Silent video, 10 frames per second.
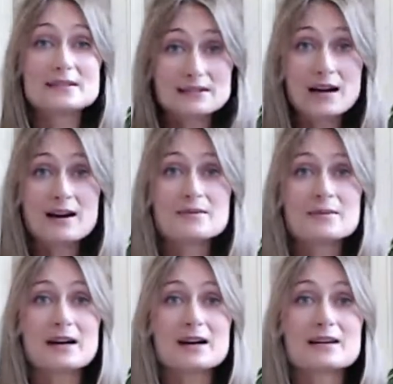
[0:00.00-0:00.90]

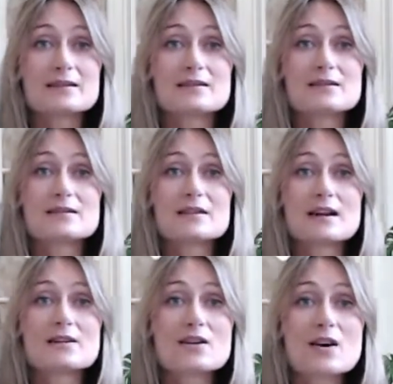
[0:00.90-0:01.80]
Dharma,
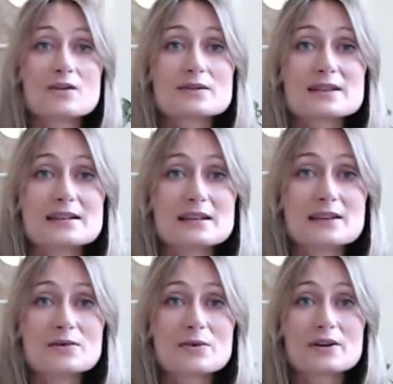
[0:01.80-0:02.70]
and Nicole says
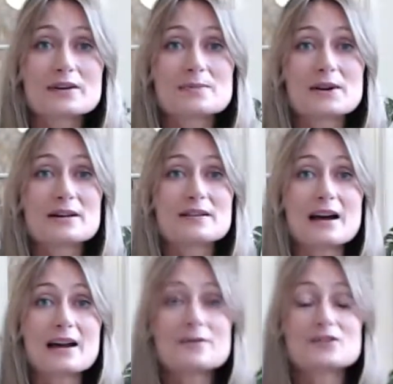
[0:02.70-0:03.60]
inner work has been a
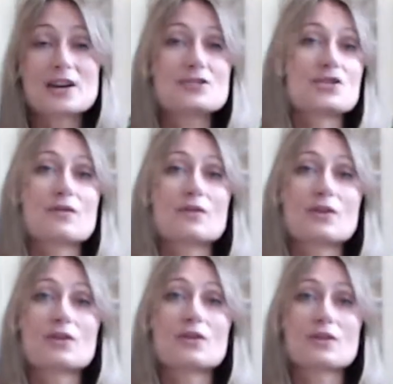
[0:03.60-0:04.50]
life changer for
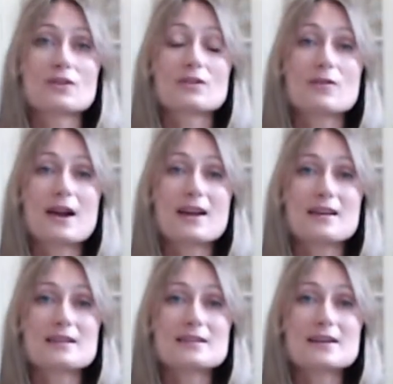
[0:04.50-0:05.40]
you.
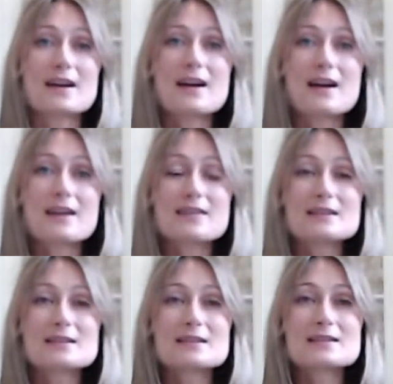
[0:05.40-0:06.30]
Great.
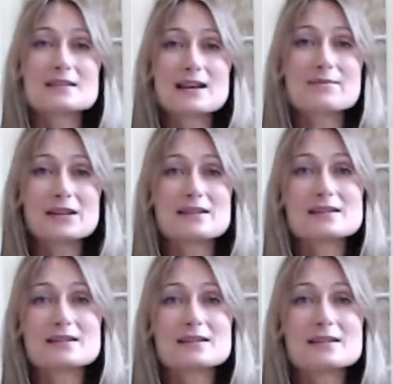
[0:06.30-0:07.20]
This is
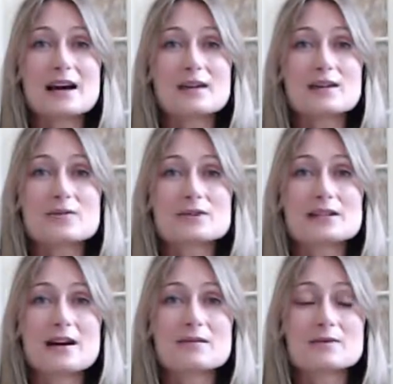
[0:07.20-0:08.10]
exactly what
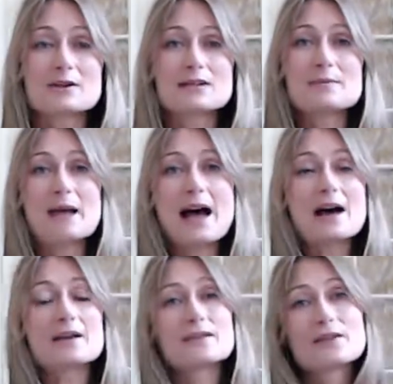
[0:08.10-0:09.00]
Dharma is
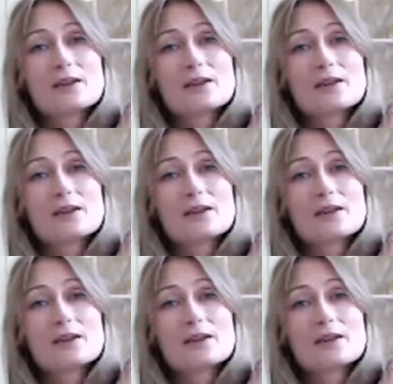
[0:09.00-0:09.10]
about.